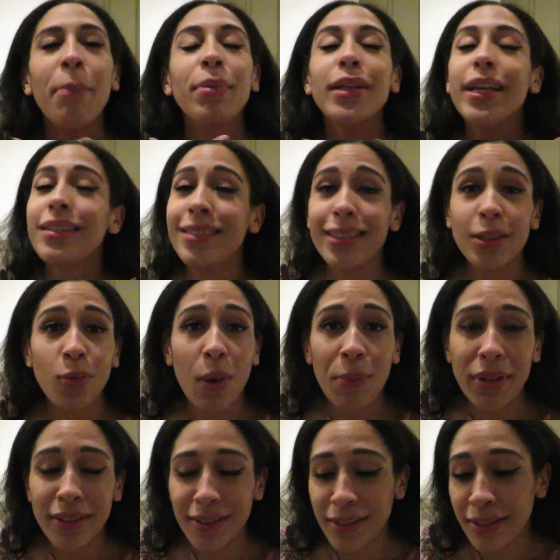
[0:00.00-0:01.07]
Bless this
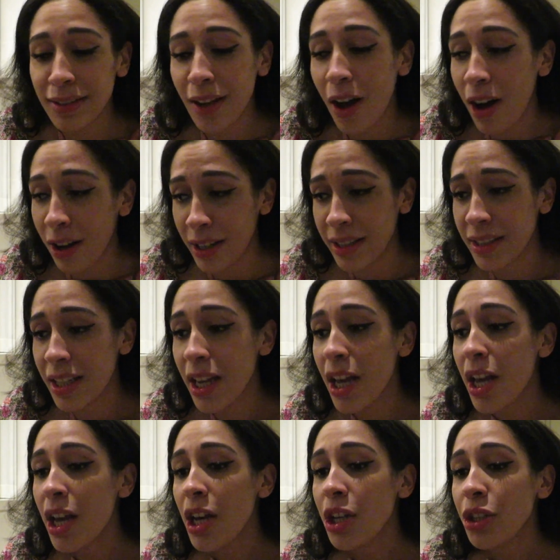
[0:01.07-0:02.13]
woman's heart.
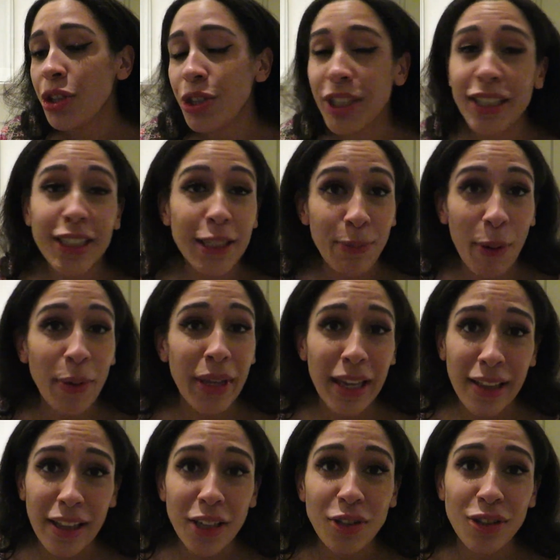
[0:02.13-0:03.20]
She spoke
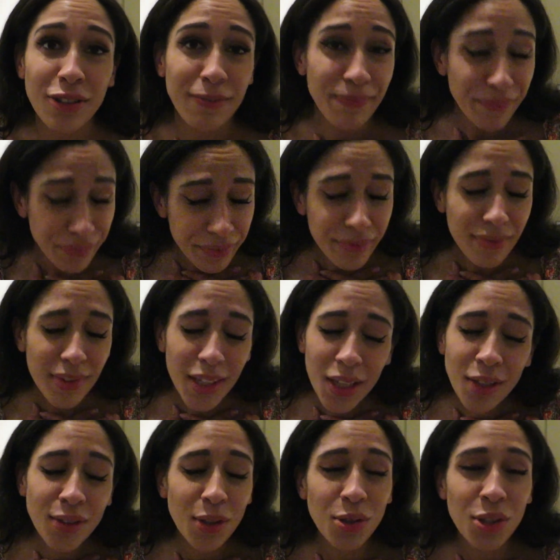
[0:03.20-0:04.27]
English.
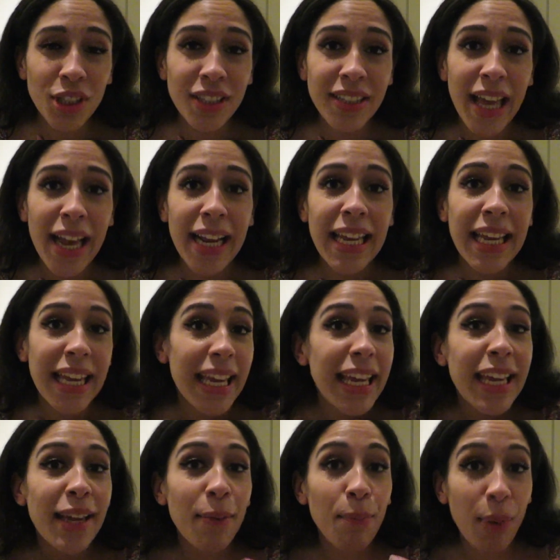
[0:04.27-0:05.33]
So she said,
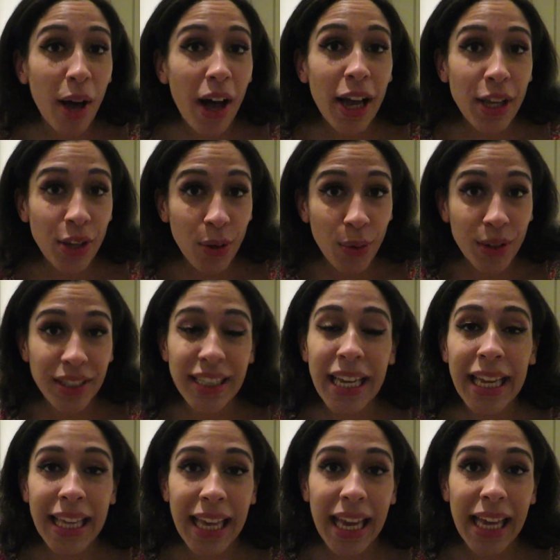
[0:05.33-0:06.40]
he bought your
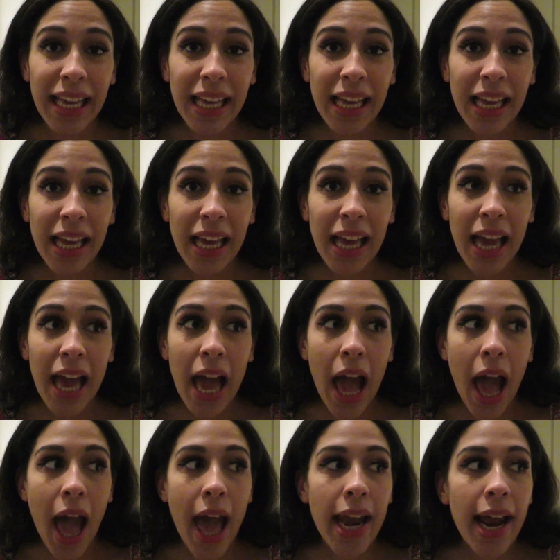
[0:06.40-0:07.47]
ticket.
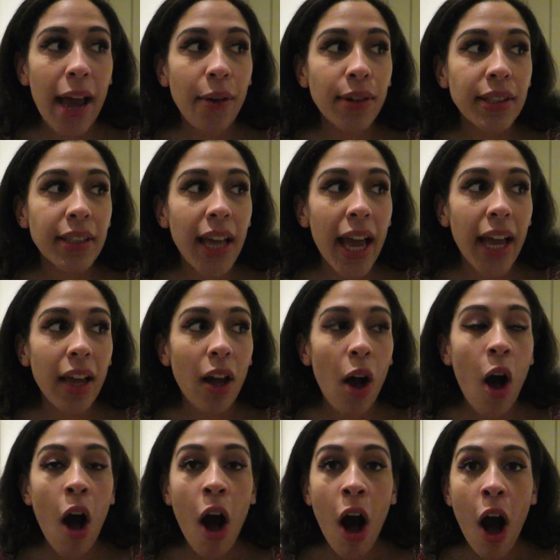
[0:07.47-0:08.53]
And I was like,
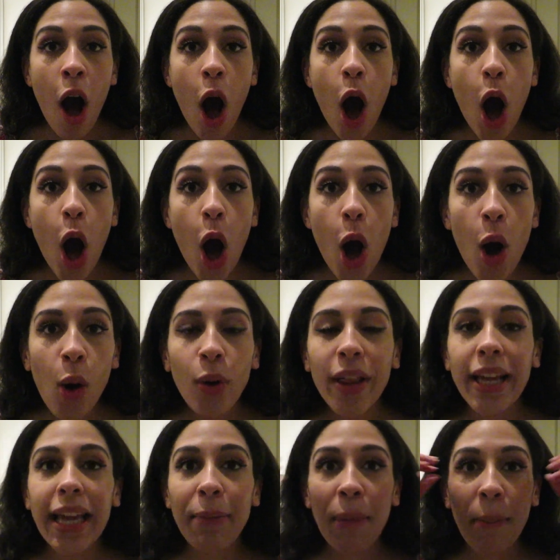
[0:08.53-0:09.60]
oh,
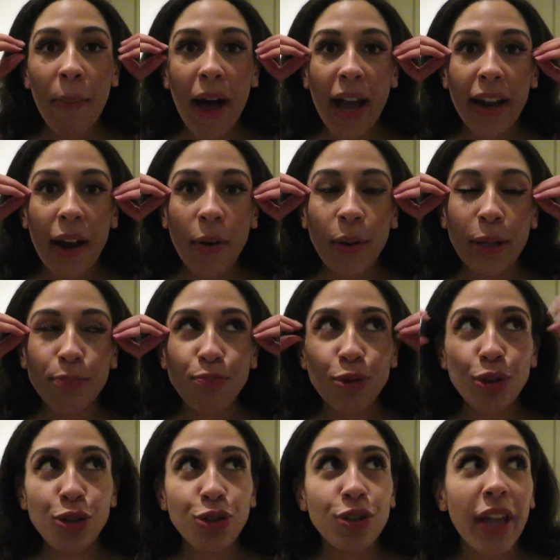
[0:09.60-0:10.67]
in my mind, I went,
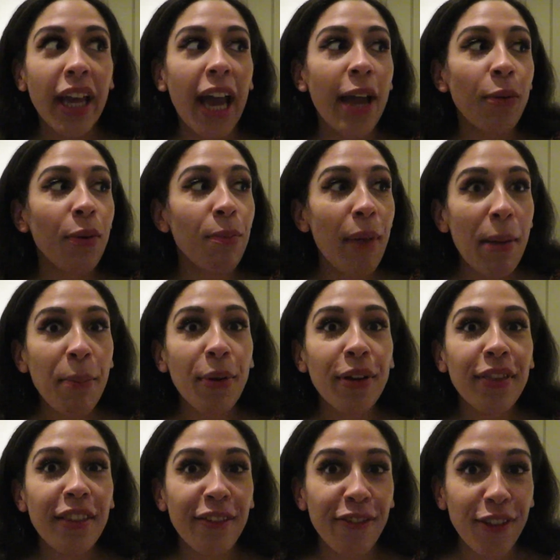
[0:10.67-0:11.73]
psh, I
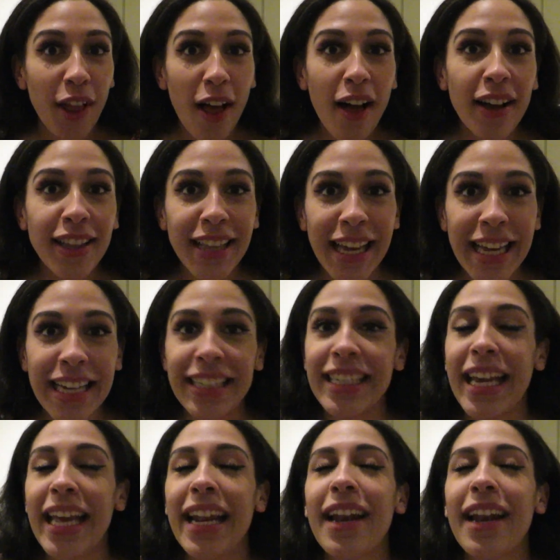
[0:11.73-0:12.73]
remembered the vlog that he did.